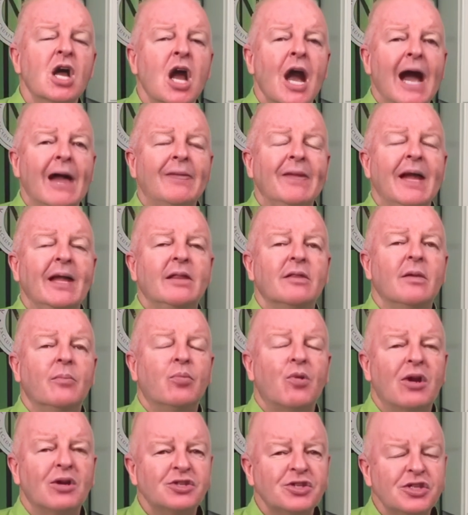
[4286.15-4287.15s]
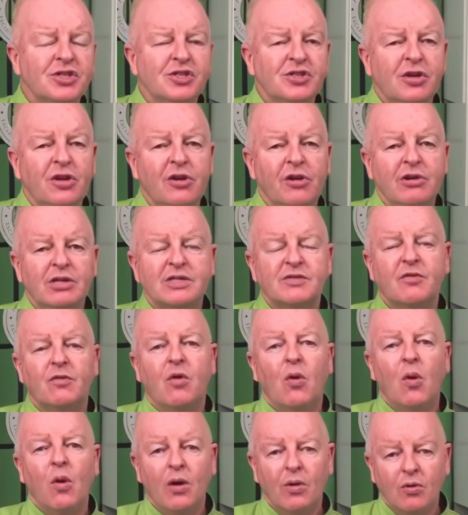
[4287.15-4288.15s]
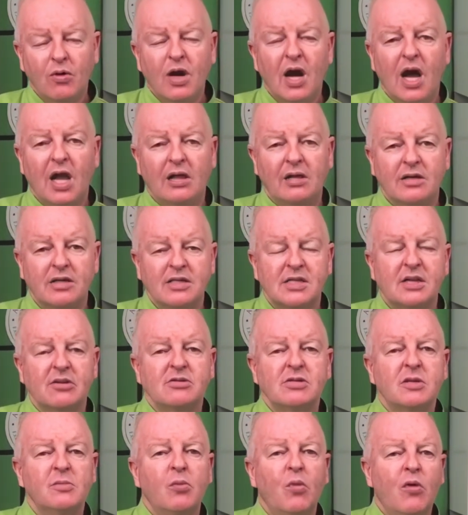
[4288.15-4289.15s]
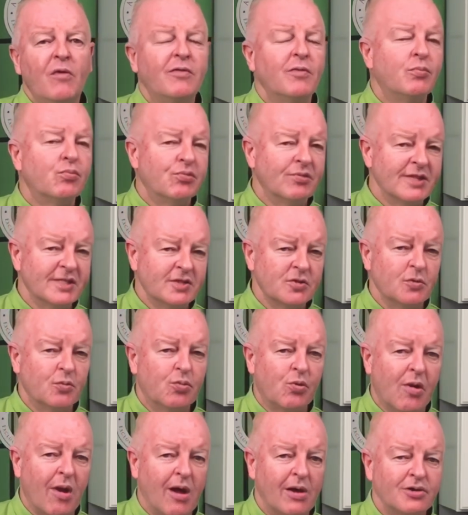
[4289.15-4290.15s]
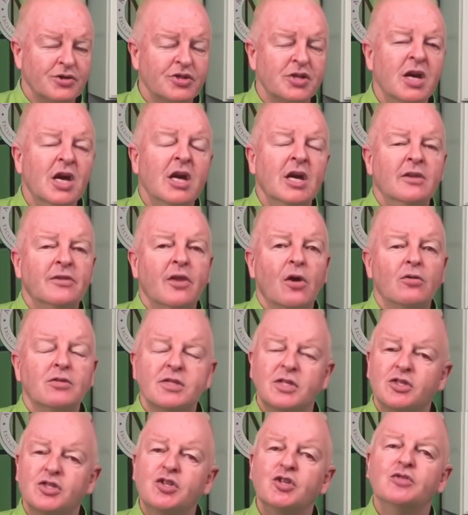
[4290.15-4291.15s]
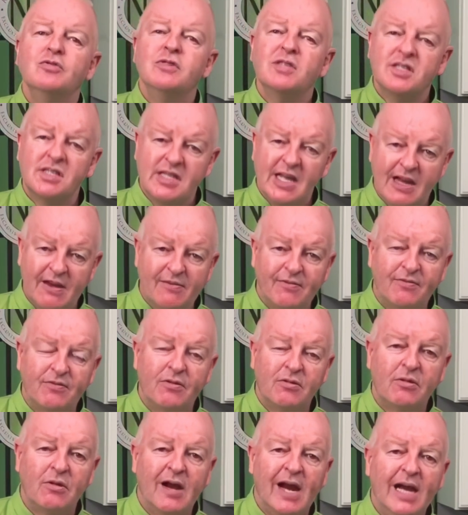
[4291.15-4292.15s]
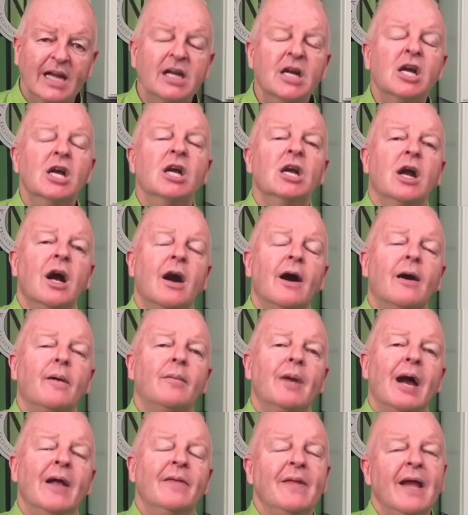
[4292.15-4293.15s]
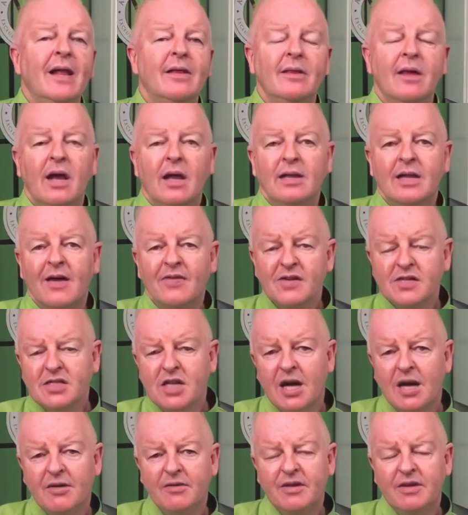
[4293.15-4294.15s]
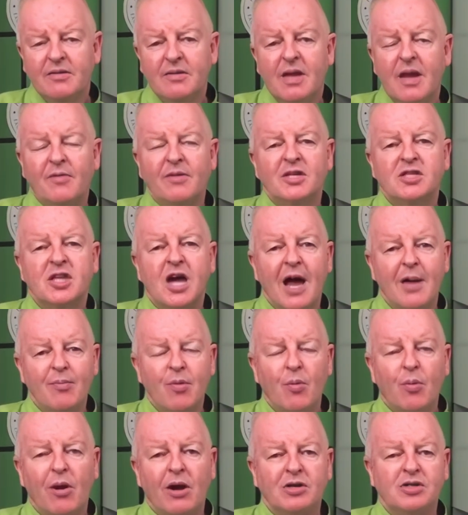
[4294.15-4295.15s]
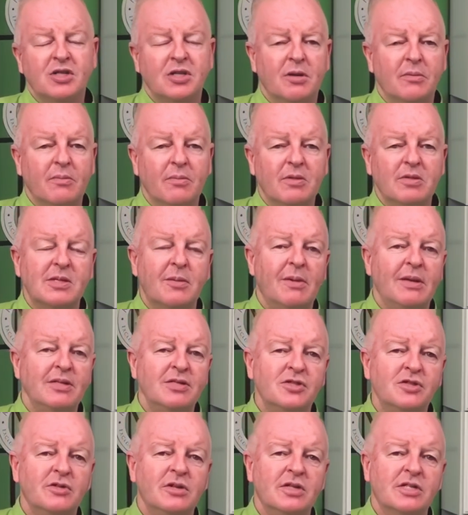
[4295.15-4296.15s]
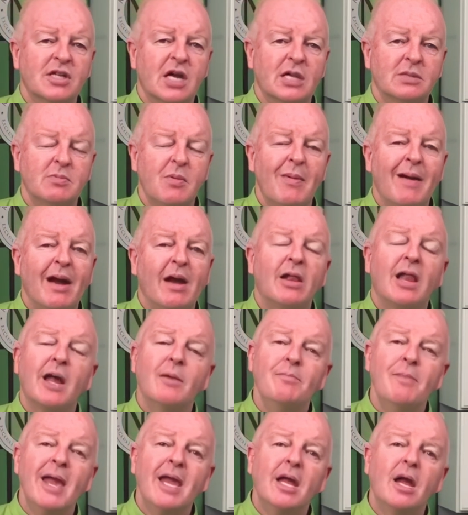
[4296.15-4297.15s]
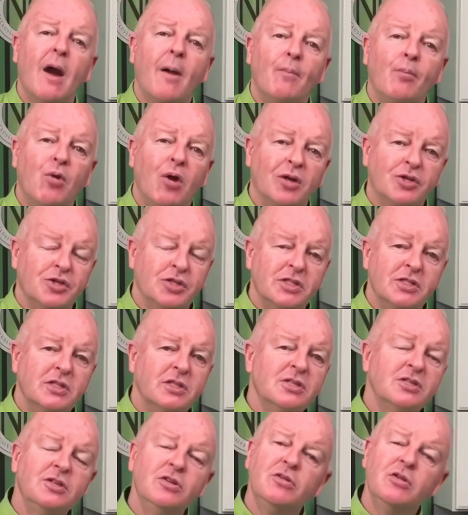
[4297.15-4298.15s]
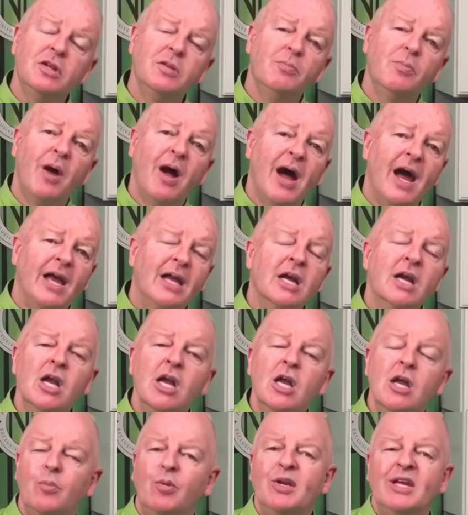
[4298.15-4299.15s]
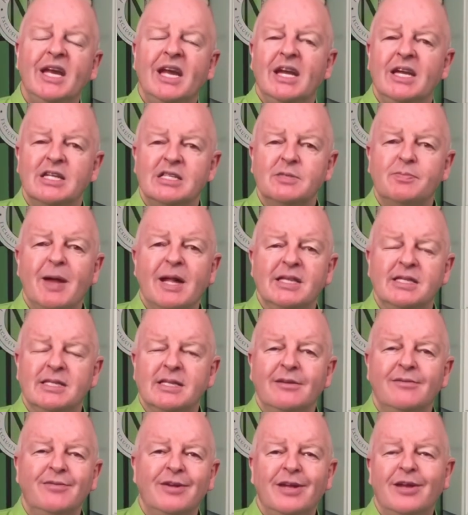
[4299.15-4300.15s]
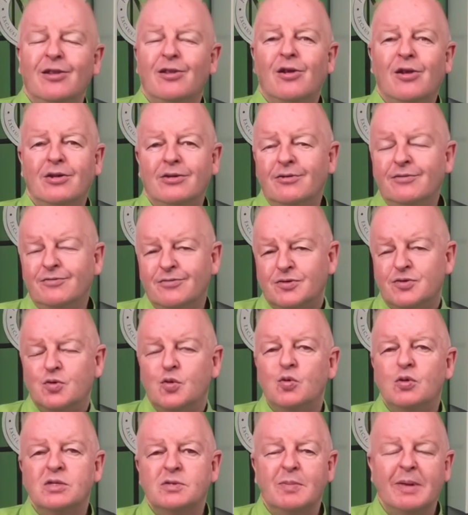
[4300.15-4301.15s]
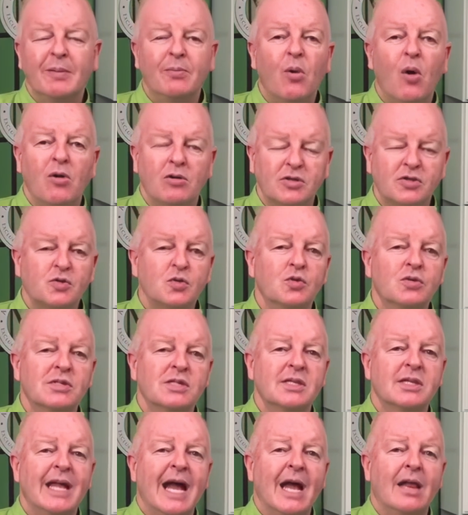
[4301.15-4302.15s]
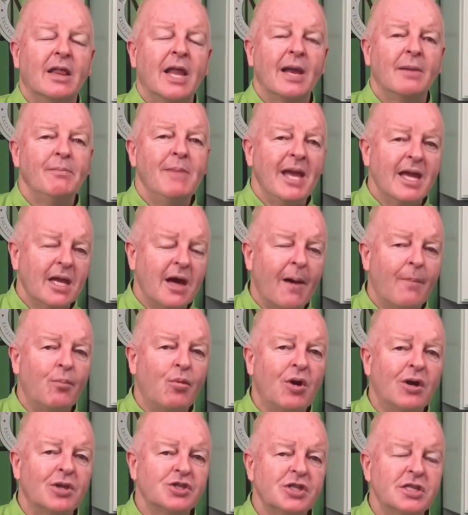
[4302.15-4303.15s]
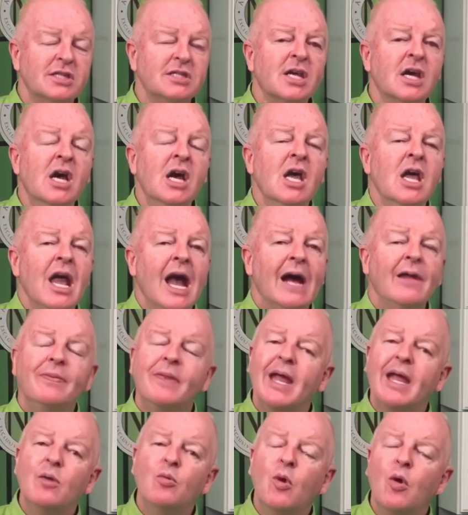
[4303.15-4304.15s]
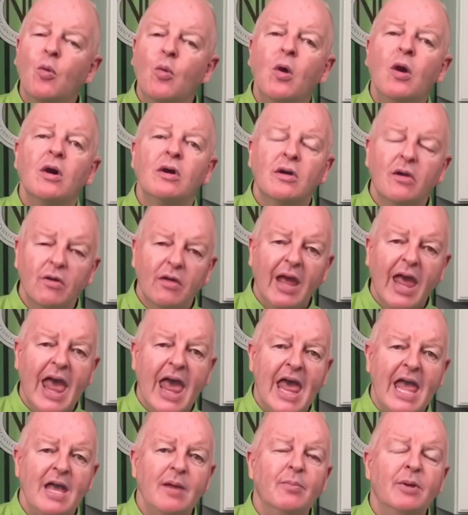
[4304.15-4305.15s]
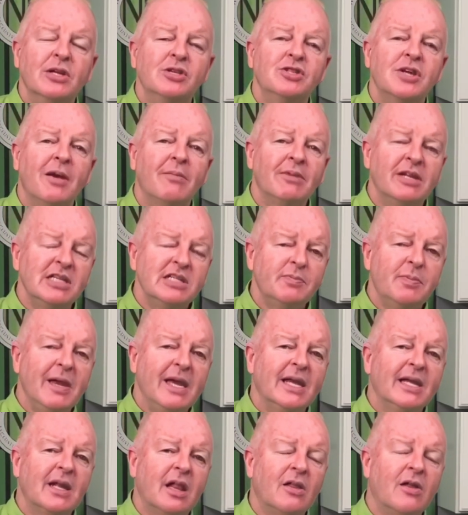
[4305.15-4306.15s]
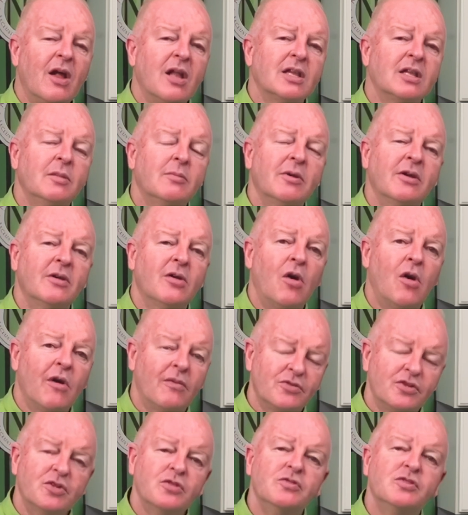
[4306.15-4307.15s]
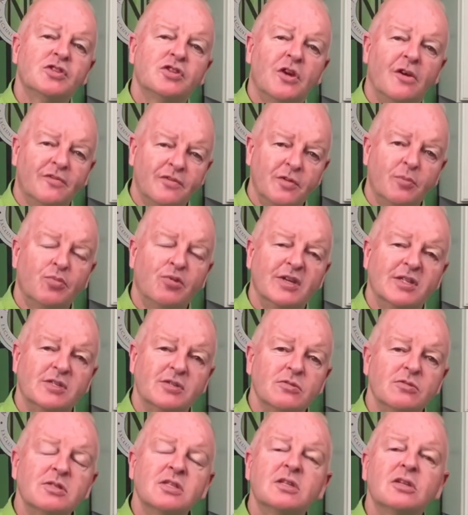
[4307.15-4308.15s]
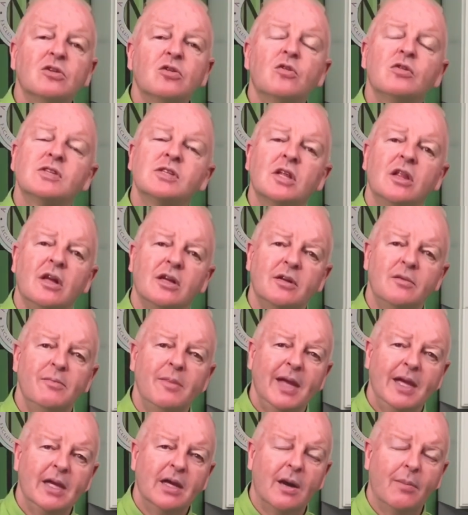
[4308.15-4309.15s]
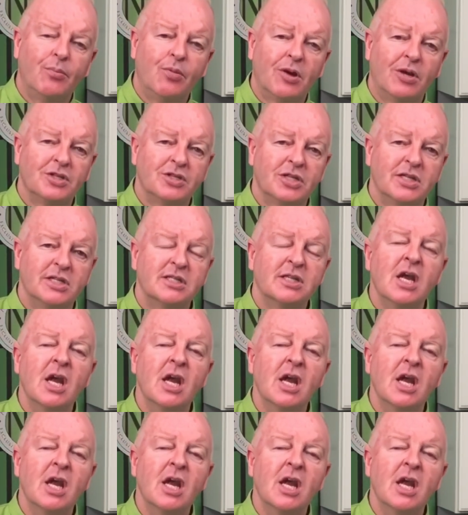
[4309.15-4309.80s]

And then the brushes you use for oil colors, those are more of a bristle brush. Those are too stiff, all right? And then another type of brush that some of my students ask me about, I like makeup brushes, because you can buy pretty inexpensive in a lot of stores, big box stores and that, like makeup brushes, and they will work okay, but generally speaking, a lot of them have got too softer bristles, and of course a lot of makeup brushes